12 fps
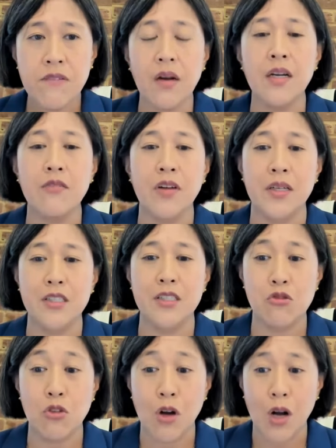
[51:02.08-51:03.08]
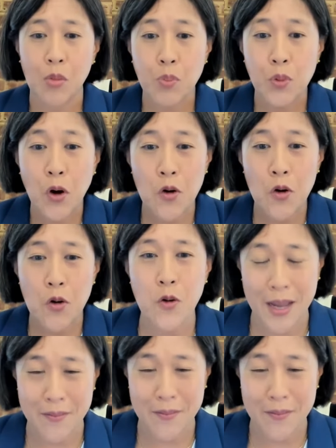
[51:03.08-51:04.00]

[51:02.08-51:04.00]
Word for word: very strong programming